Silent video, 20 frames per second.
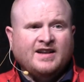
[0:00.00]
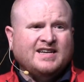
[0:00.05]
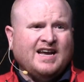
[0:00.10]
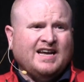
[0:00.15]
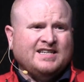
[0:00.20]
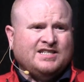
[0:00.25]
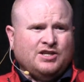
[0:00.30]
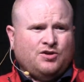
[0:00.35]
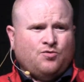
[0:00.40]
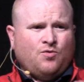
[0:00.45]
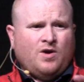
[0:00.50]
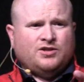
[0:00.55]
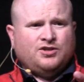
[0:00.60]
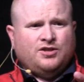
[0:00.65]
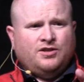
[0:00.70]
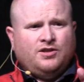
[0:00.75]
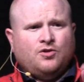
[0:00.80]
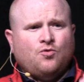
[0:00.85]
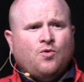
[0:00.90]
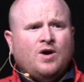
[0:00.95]
Fantastic
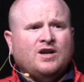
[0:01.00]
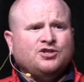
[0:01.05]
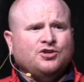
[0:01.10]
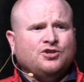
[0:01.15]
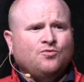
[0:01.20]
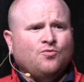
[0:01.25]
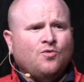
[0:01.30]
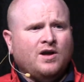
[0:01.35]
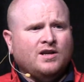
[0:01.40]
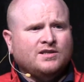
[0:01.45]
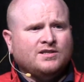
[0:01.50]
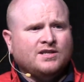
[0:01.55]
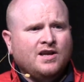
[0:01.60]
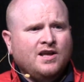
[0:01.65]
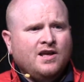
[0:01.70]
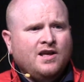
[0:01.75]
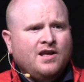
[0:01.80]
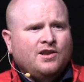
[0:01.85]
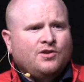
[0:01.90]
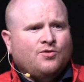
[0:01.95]
question. The question
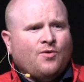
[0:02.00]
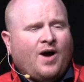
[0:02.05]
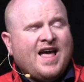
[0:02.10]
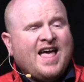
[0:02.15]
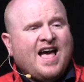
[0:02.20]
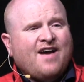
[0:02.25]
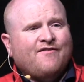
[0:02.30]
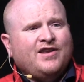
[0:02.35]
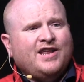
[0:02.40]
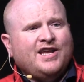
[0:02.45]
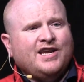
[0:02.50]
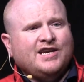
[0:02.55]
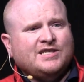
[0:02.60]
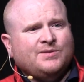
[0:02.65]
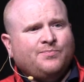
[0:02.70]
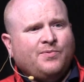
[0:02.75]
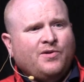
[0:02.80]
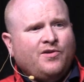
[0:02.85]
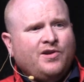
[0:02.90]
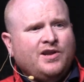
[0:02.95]
was, do I have any
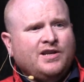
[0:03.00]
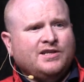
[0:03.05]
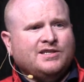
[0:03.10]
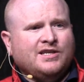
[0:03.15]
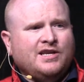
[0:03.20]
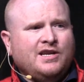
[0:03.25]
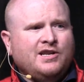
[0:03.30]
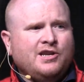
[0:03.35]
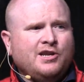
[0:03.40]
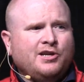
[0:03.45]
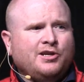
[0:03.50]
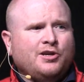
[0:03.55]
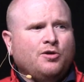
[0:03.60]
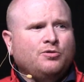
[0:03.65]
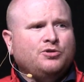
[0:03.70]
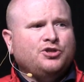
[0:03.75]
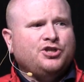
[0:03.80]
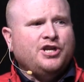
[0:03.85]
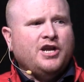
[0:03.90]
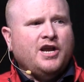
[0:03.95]
experience in
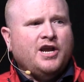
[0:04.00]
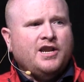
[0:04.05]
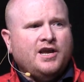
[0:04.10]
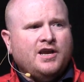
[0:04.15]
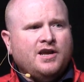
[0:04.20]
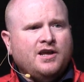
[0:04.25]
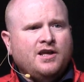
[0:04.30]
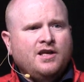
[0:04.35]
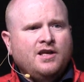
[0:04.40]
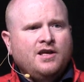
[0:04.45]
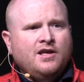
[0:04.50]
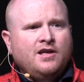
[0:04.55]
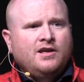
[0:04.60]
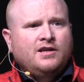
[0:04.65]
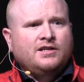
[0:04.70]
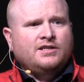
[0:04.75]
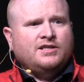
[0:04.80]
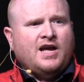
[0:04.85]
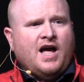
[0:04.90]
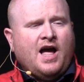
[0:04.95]
negotiating
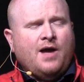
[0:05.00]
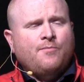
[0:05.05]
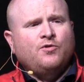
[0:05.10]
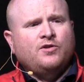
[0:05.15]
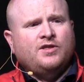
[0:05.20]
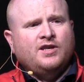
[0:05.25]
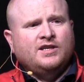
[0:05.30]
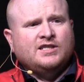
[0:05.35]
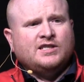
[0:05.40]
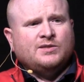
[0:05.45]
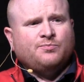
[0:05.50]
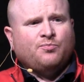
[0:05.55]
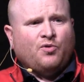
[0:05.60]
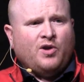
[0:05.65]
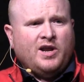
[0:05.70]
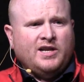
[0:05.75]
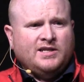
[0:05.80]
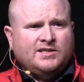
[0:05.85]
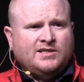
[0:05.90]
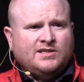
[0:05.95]
time within
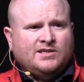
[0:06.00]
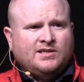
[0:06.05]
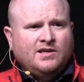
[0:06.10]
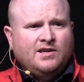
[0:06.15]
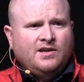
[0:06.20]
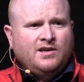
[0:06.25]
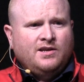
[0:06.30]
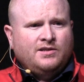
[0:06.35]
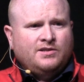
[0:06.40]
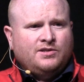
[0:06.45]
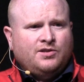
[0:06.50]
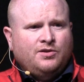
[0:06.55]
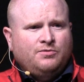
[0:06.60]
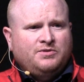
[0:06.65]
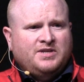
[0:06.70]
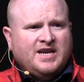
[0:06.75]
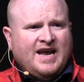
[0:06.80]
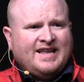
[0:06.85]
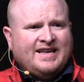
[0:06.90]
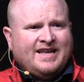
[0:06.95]
sprints
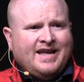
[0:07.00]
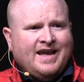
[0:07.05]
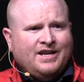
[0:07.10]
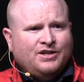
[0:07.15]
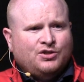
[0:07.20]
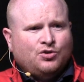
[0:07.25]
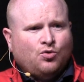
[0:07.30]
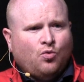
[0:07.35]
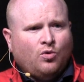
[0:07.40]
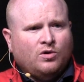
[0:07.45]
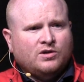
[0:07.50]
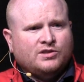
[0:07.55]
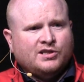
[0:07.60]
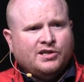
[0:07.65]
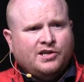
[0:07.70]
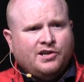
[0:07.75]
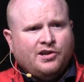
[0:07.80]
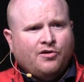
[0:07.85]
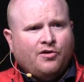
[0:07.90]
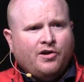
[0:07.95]
to dedicate
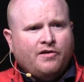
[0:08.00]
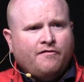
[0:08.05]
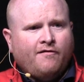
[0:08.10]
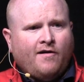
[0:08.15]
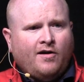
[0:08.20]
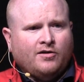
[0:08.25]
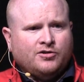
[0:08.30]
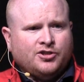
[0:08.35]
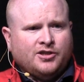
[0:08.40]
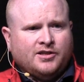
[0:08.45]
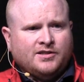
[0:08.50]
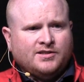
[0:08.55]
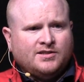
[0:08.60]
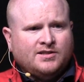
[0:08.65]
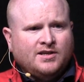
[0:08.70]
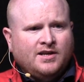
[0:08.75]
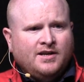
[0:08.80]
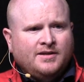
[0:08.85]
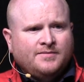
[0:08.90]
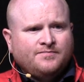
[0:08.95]
towards security
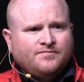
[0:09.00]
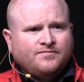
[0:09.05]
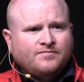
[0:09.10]
functions?